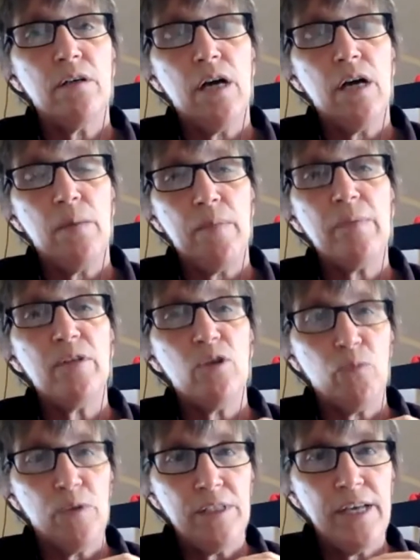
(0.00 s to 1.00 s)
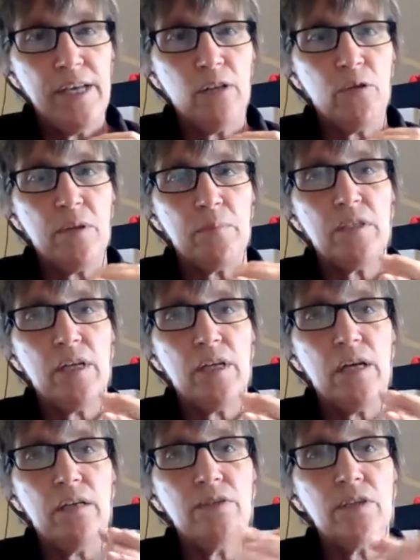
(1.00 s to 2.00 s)
maybe a retailer
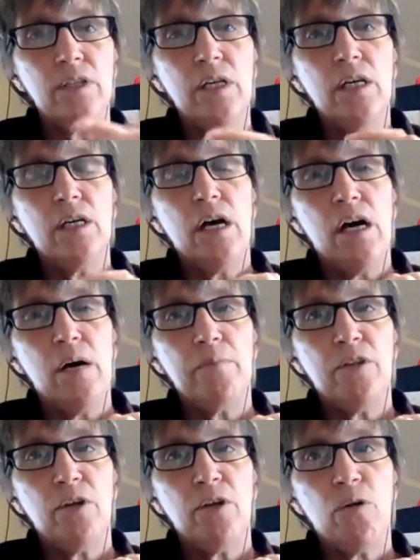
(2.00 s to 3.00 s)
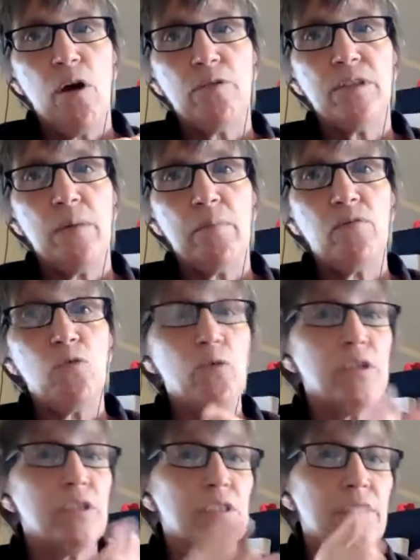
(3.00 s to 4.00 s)
themselves. There are some, of
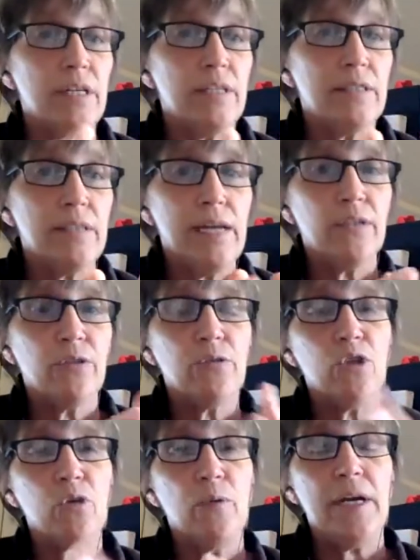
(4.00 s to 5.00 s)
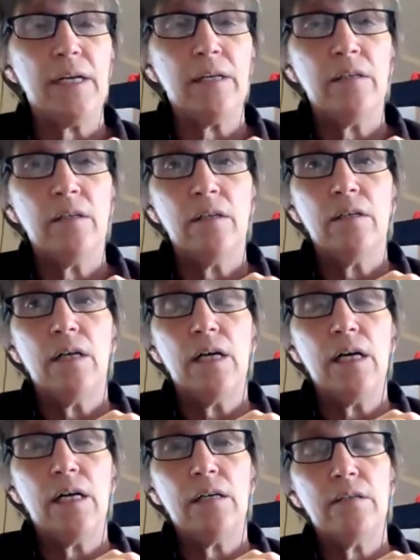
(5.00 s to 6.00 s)
course, CSAs are doing
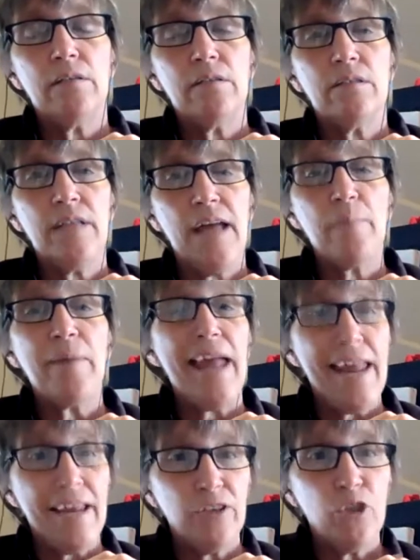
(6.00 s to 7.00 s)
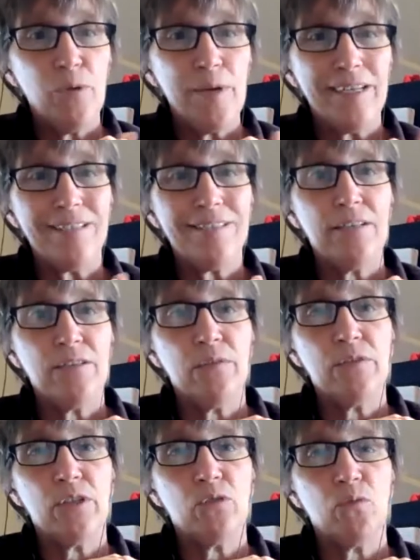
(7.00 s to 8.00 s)
SNAP and doing
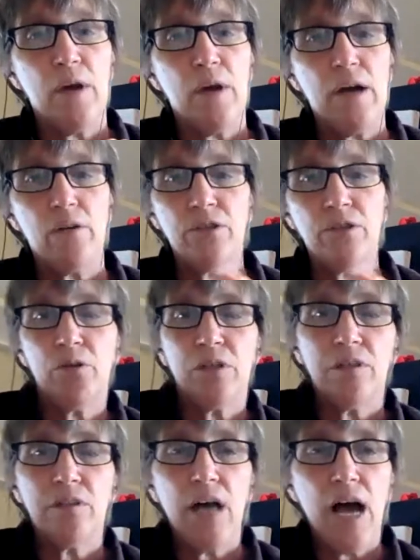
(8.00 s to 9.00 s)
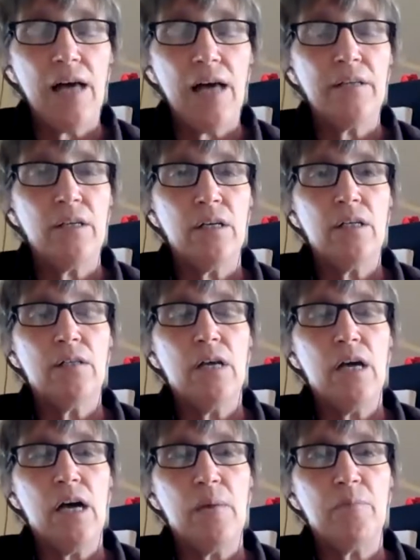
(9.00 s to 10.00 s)
incentives as well. So there's a lot
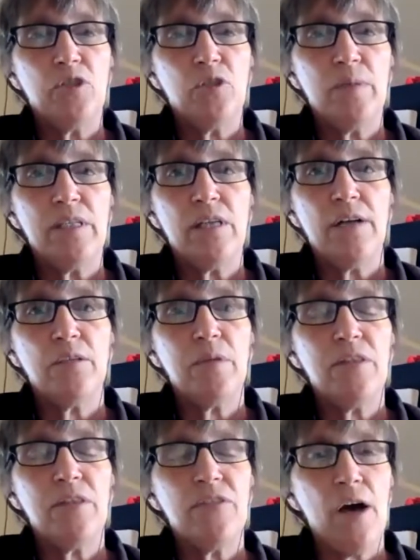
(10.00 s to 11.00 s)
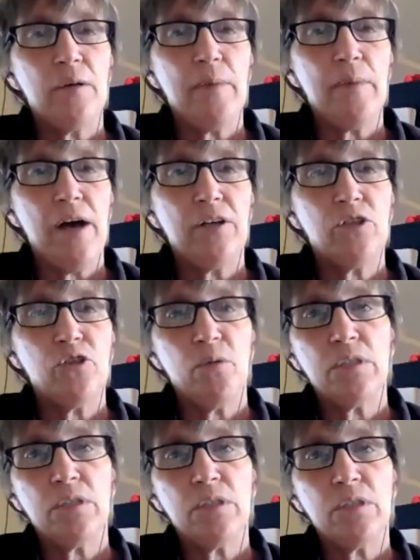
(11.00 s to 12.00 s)
to be done, to be thought about in
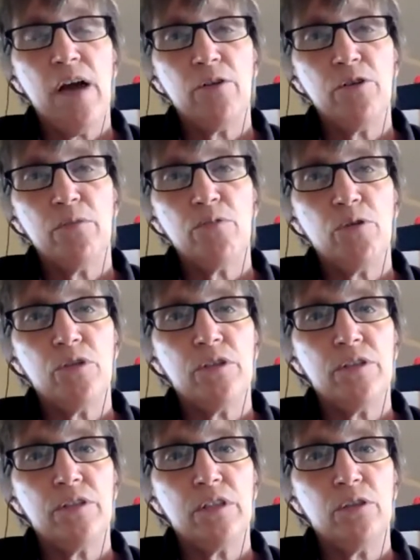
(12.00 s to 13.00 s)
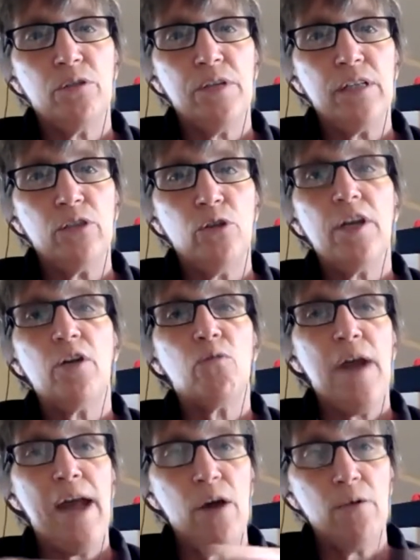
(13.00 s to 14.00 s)
terms of how you approach this, including looking
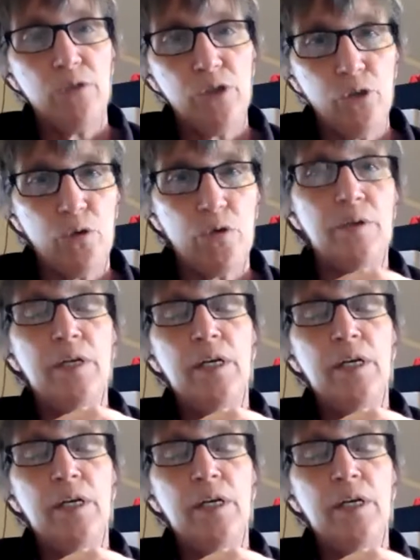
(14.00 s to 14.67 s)
around your